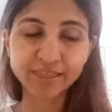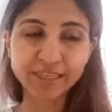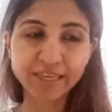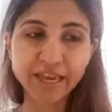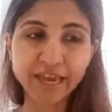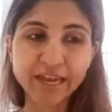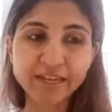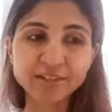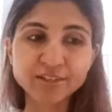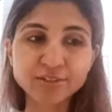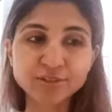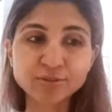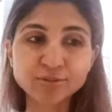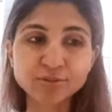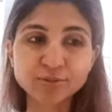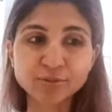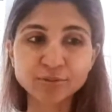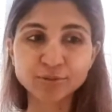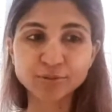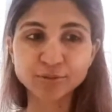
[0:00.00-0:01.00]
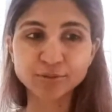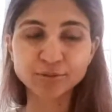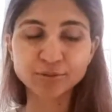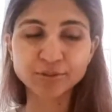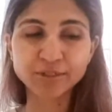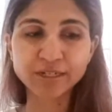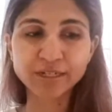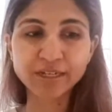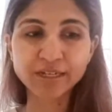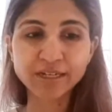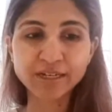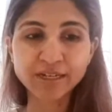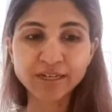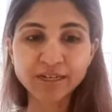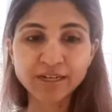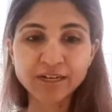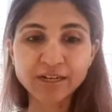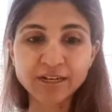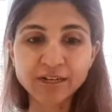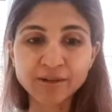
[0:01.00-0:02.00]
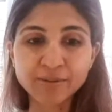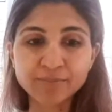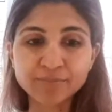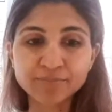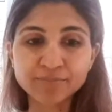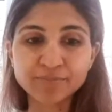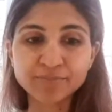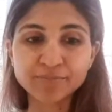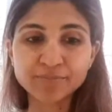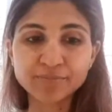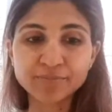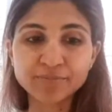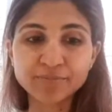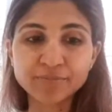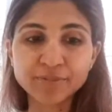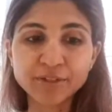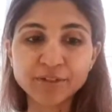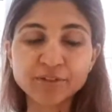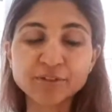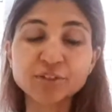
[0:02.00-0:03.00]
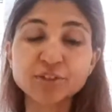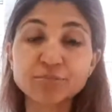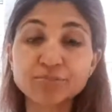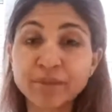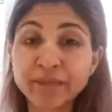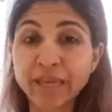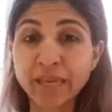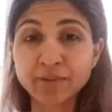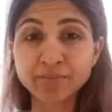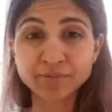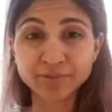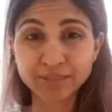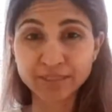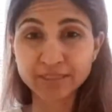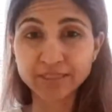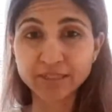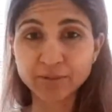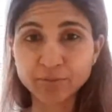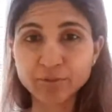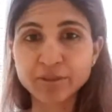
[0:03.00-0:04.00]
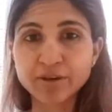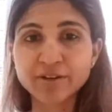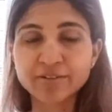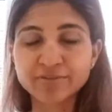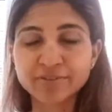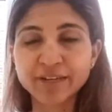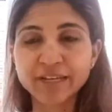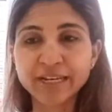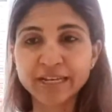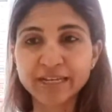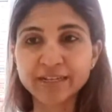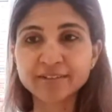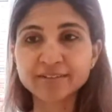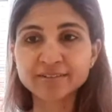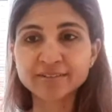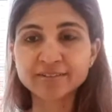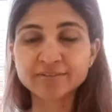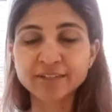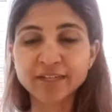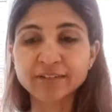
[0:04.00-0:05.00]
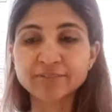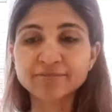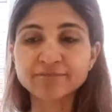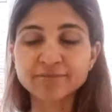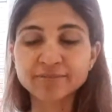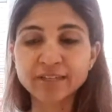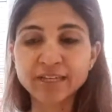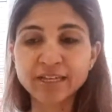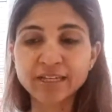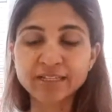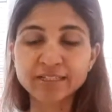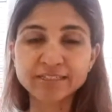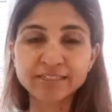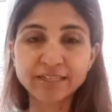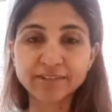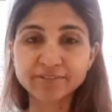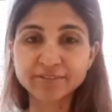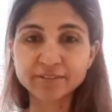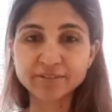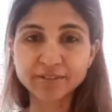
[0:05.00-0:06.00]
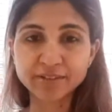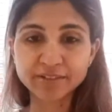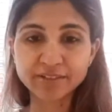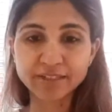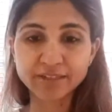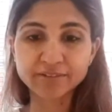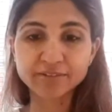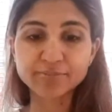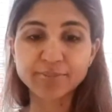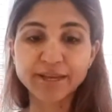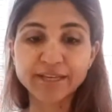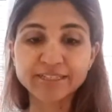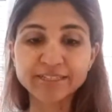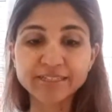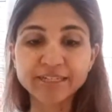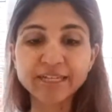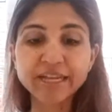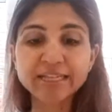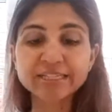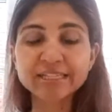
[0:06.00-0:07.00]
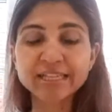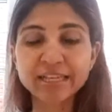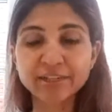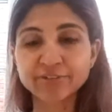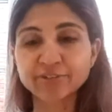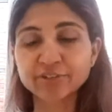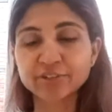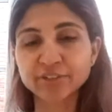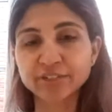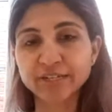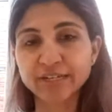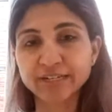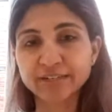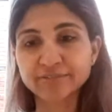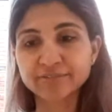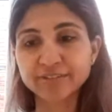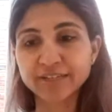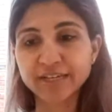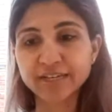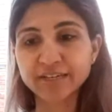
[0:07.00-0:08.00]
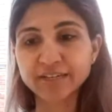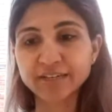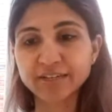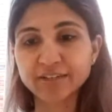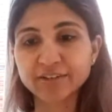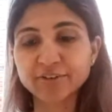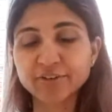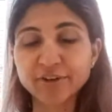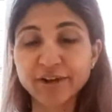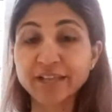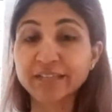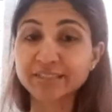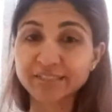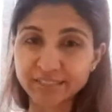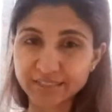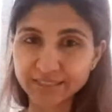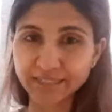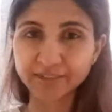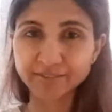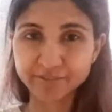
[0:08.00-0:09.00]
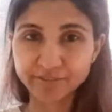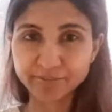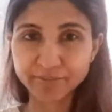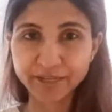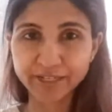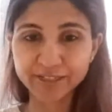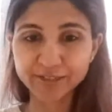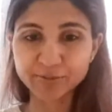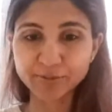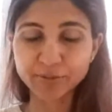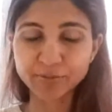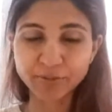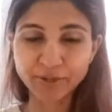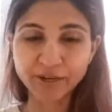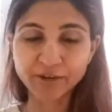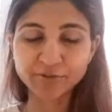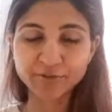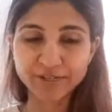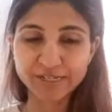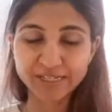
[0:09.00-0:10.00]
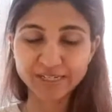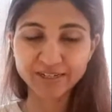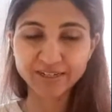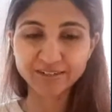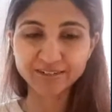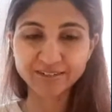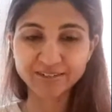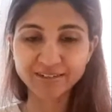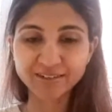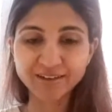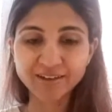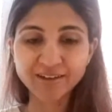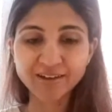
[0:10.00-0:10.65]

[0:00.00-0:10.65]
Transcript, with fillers: at the end, or um, you know, just being able to sit with our feelings and, and in a safe safe space. And I guess literature kind of creates a safe space when we are reading,